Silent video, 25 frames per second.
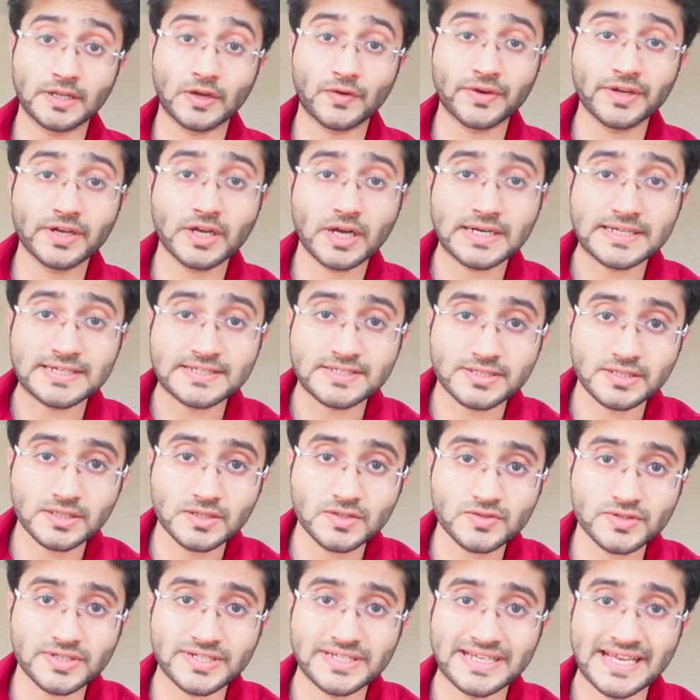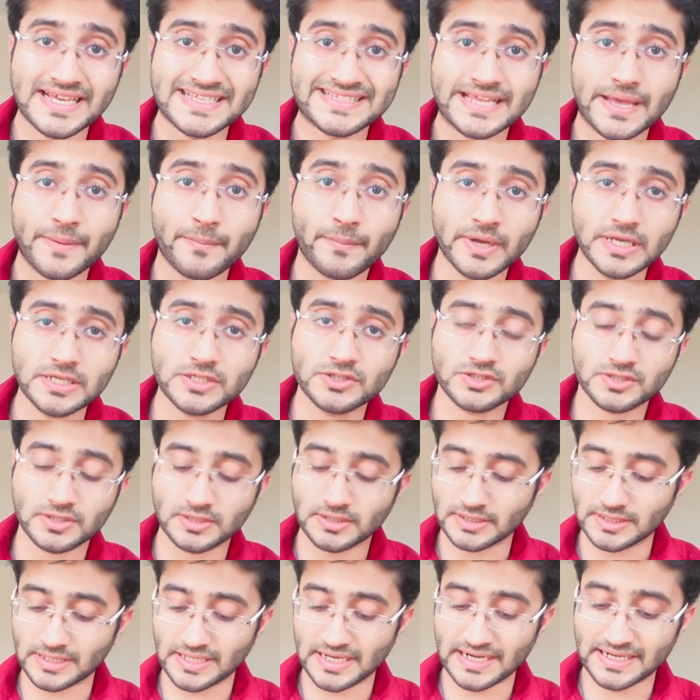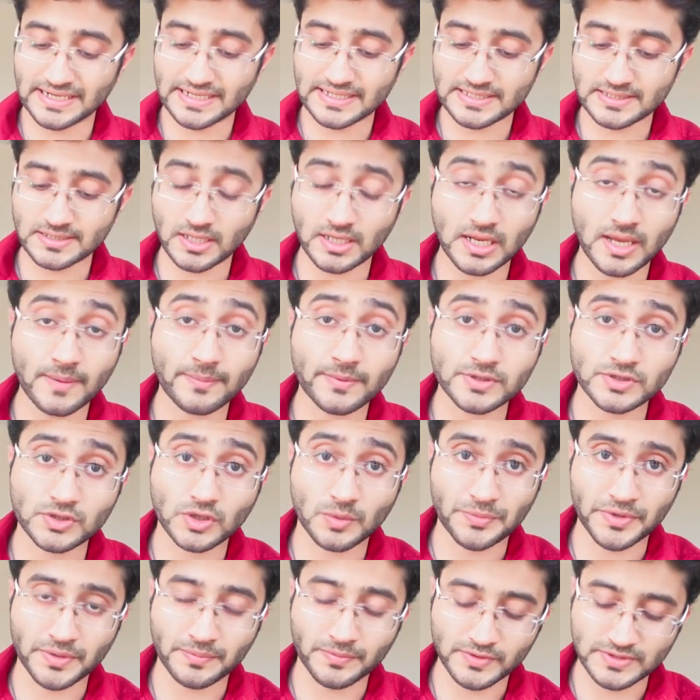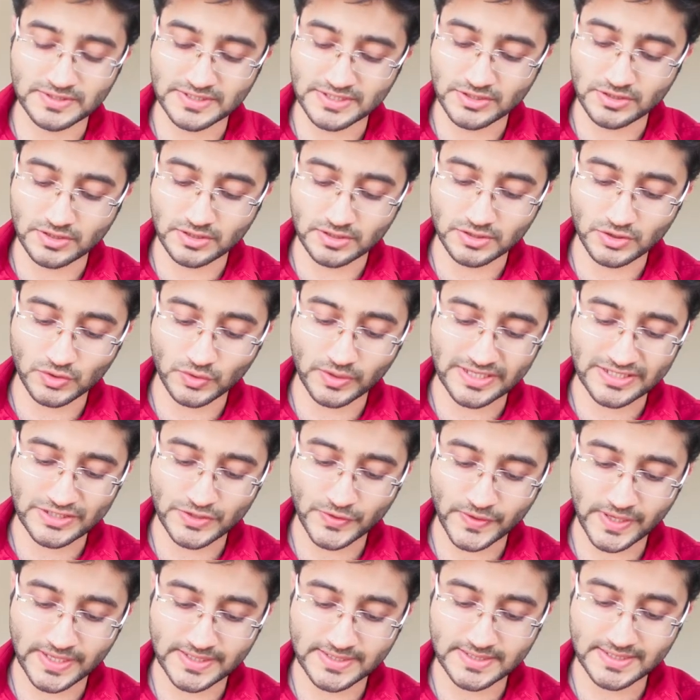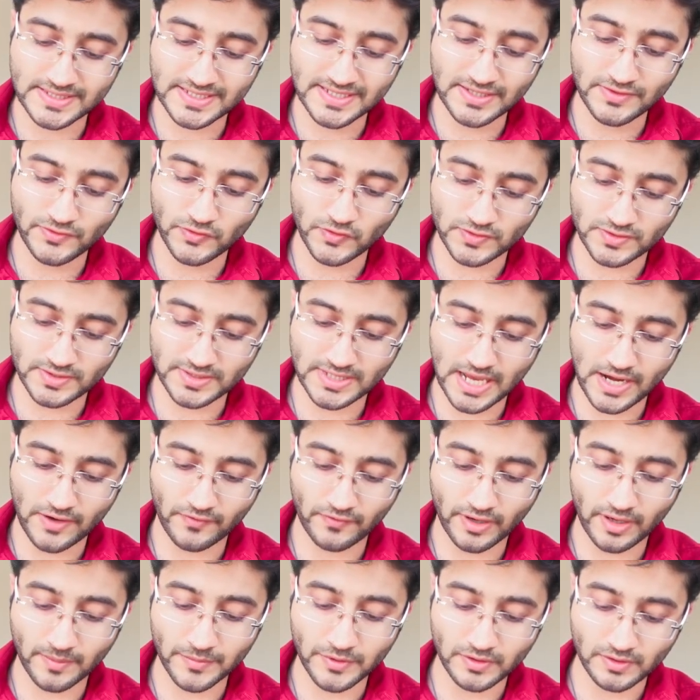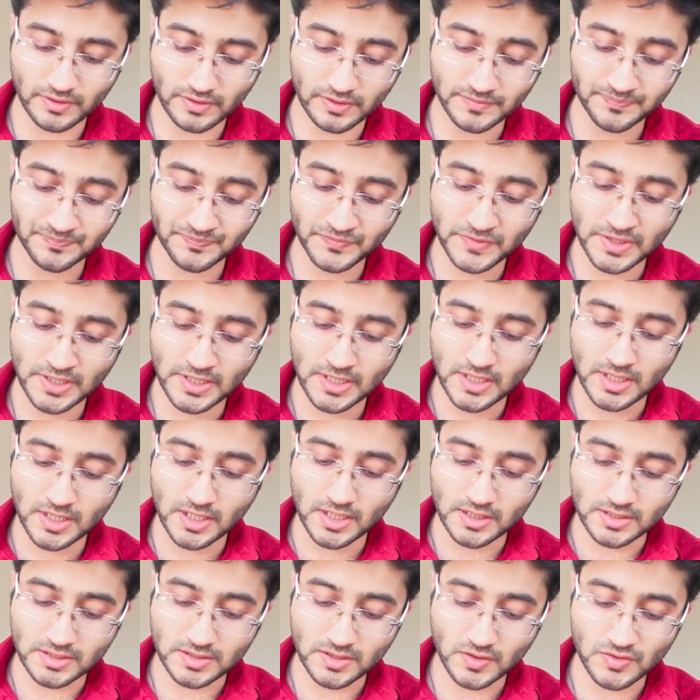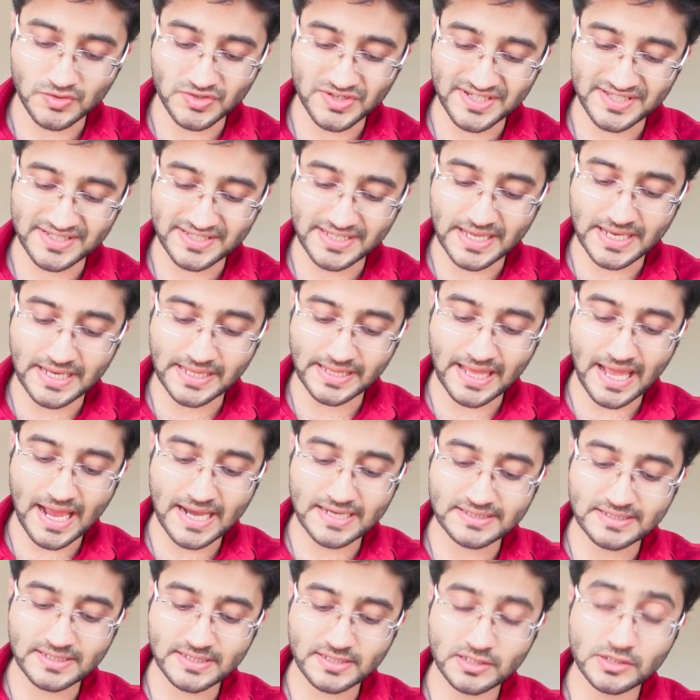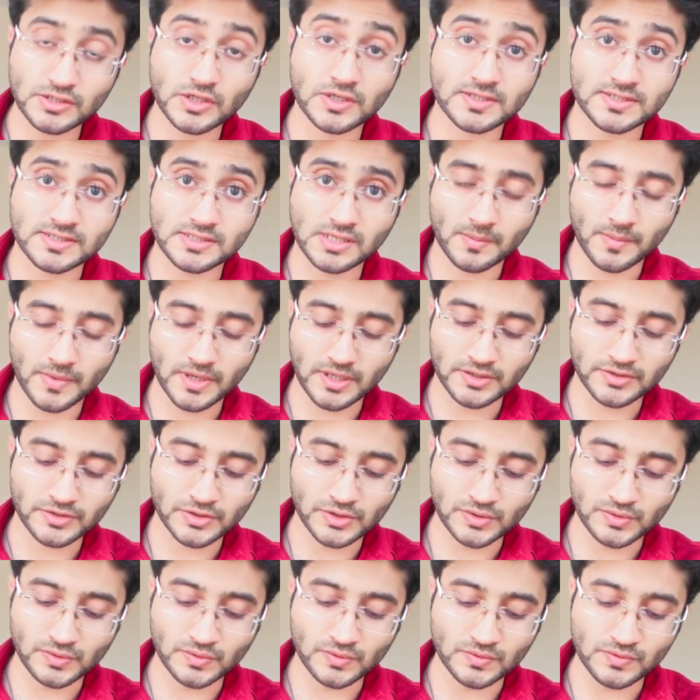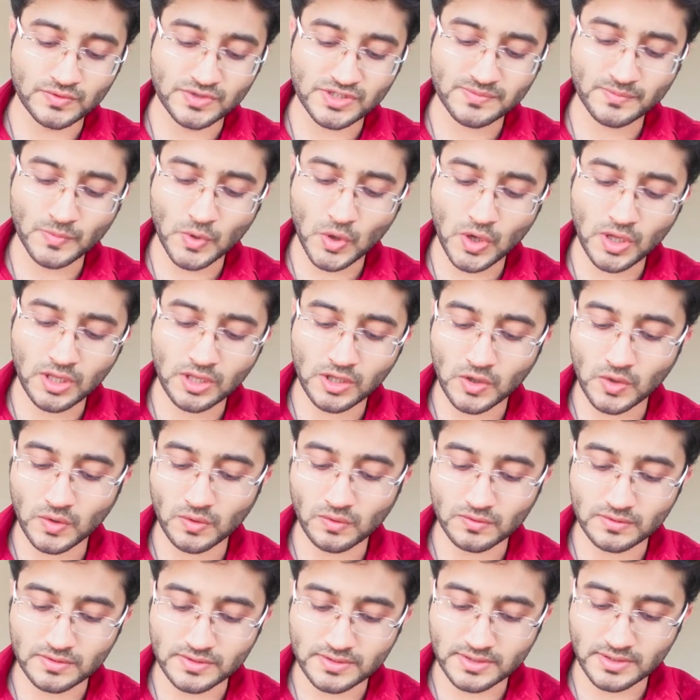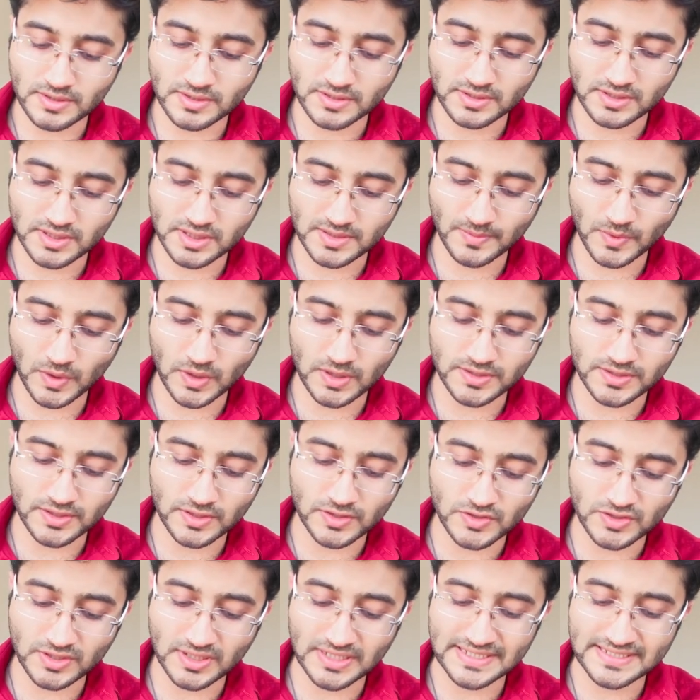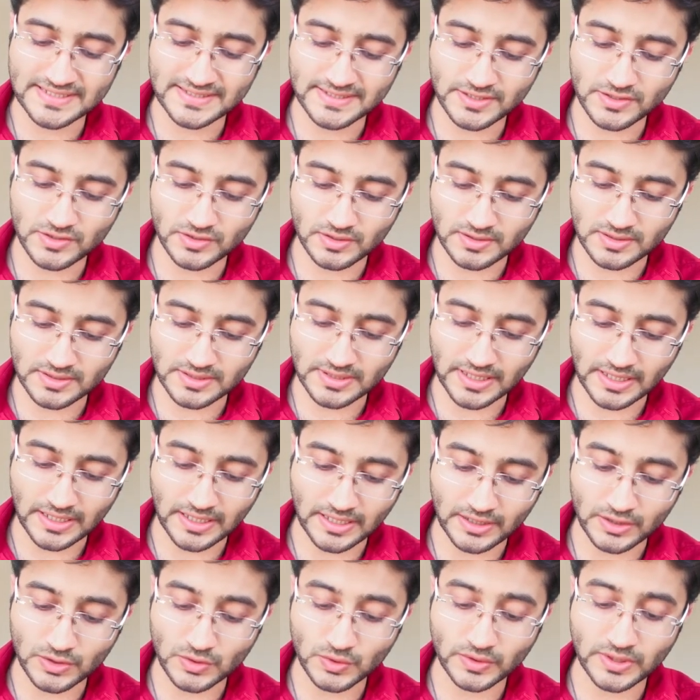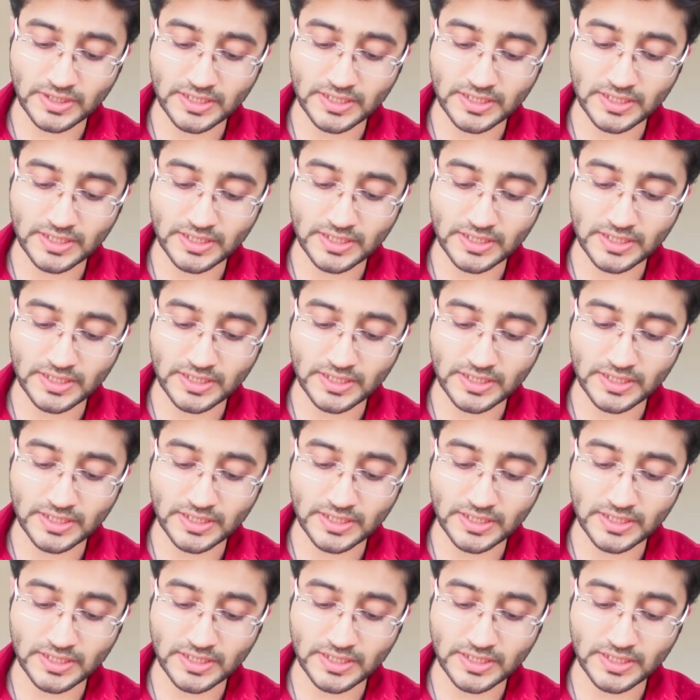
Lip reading: Now regarding surgery, as I mentioned, it is a laparoscopic procedure. So as you can see in this diagram here, the surgeon is gaining access to your stomach through small holes, small surgical incisions, and